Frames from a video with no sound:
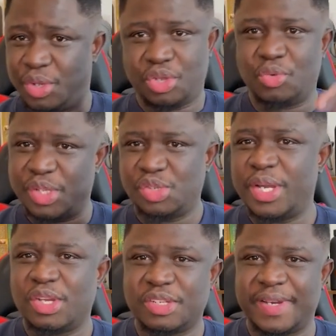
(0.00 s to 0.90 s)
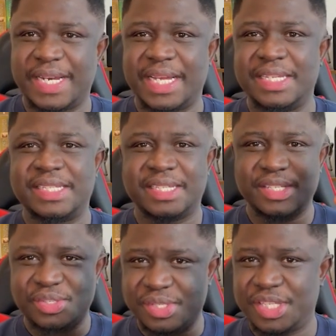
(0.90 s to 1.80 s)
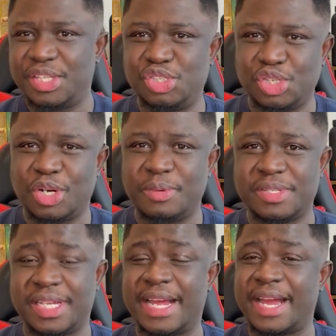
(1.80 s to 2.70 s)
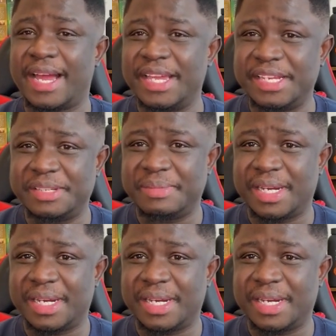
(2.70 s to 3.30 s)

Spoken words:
we do a lot of analysis to see the jobs that are high in